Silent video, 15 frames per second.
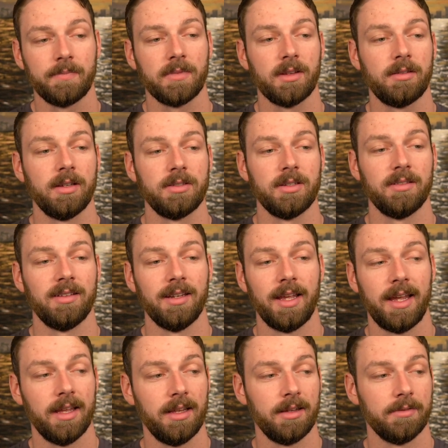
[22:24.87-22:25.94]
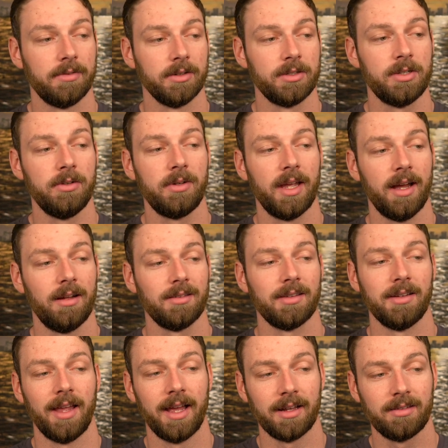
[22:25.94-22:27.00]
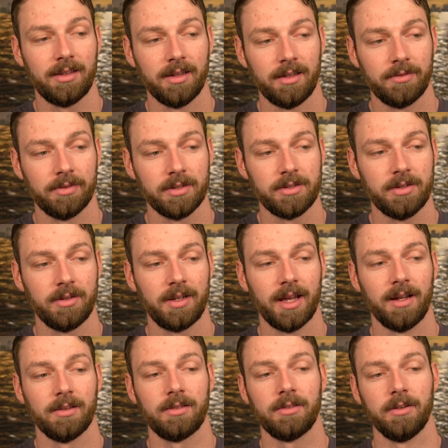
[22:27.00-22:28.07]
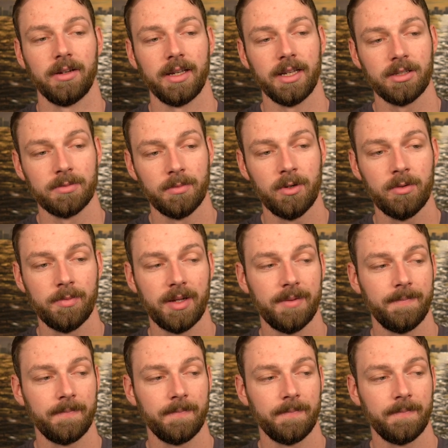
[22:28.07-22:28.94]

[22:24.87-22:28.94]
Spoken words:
such as inhaling for 2 counts and exhaling for 2 counts during each movement.